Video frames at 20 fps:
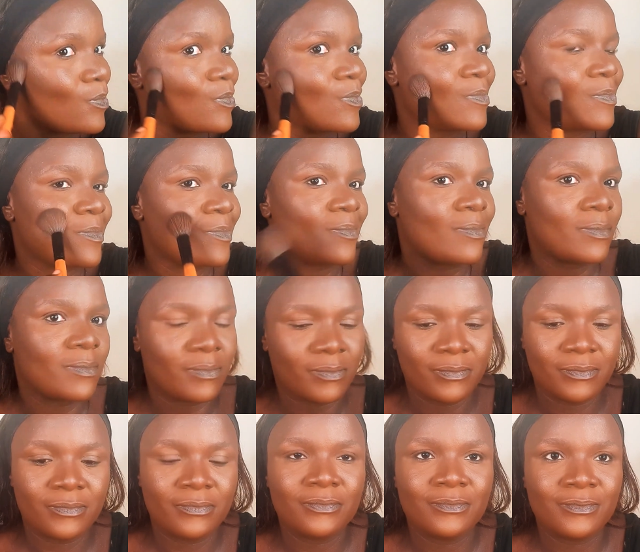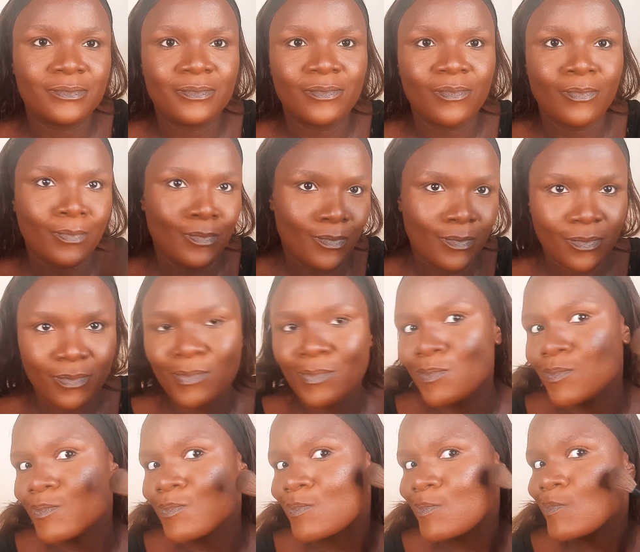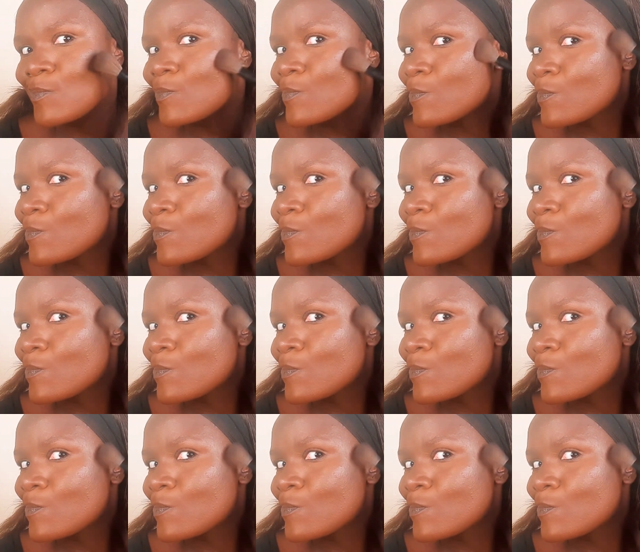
Exactly. So